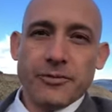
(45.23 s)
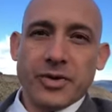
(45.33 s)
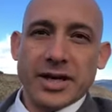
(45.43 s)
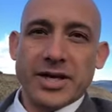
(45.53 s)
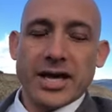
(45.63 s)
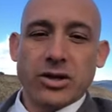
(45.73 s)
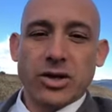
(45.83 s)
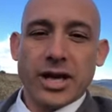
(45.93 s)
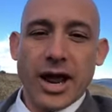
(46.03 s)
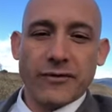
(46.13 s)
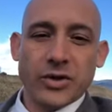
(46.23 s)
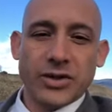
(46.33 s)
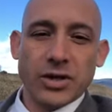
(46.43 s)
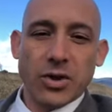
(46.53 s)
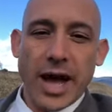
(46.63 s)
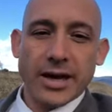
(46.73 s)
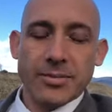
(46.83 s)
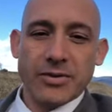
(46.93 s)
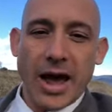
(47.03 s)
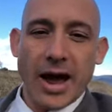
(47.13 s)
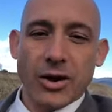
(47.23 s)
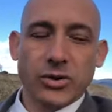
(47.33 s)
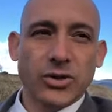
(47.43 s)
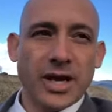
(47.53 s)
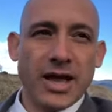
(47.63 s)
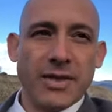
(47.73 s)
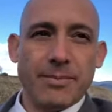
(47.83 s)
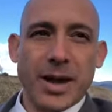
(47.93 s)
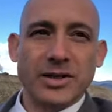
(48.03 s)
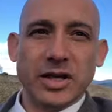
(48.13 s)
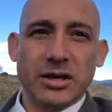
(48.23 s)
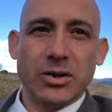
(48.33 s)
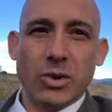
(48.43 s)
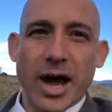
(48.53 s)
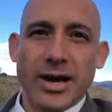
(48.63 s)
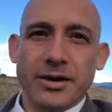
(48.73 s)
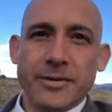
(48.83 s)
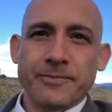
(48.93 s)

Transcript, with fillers: they take a look at every single item in the house and they basically write,